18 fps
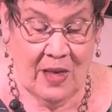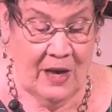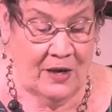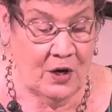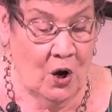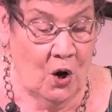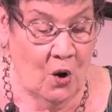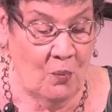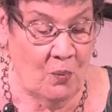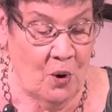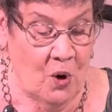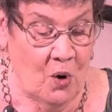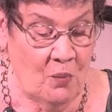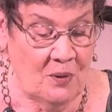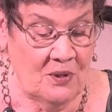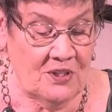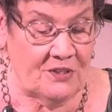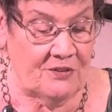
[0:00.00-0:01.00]
and hope
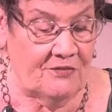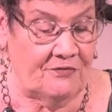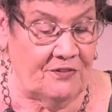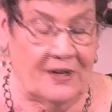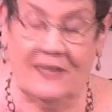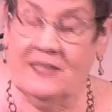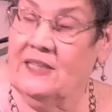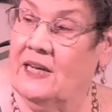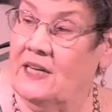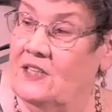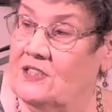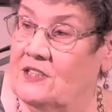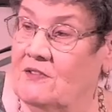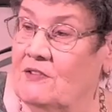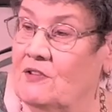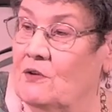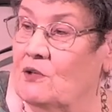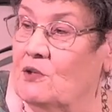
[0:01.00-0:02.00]
opens the floodgates
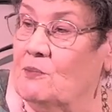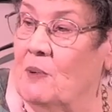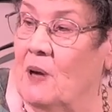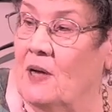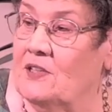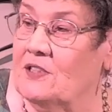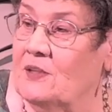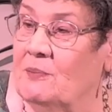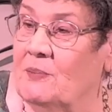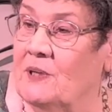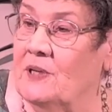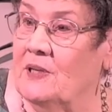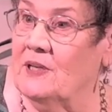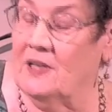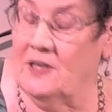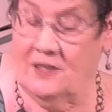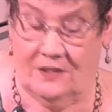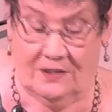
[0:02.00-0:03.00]
of those
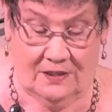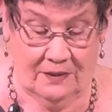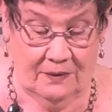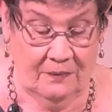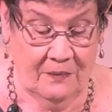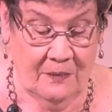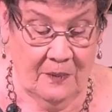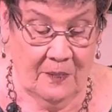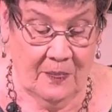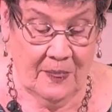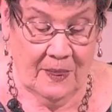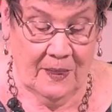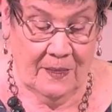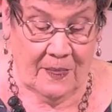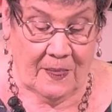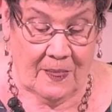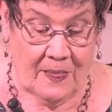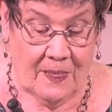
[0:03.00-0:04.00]
possibilities.
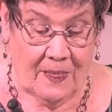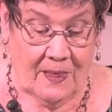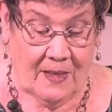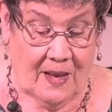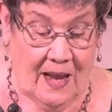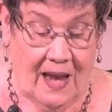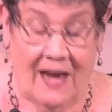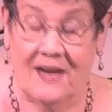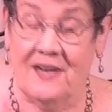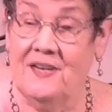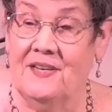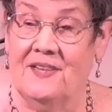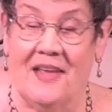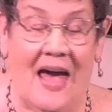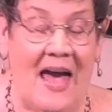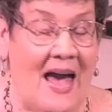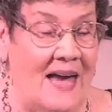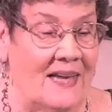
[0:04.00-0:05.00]
And
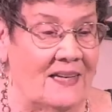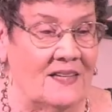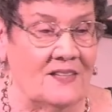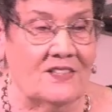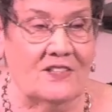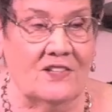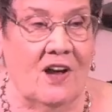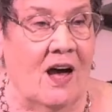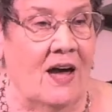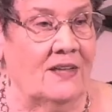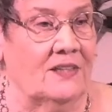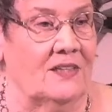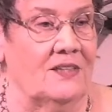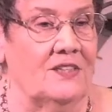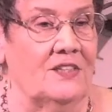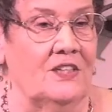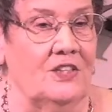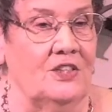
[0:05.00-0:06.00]
that is not
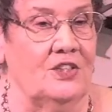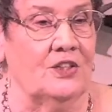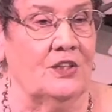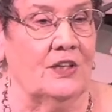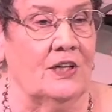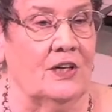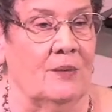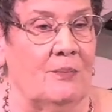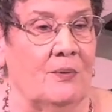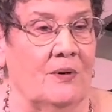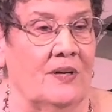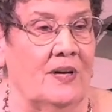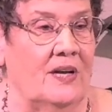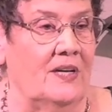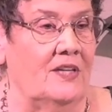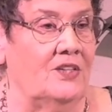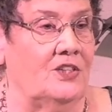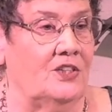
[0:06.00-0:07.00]
contingent upon
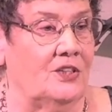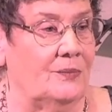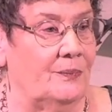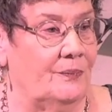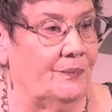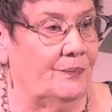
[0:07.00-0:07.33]
age.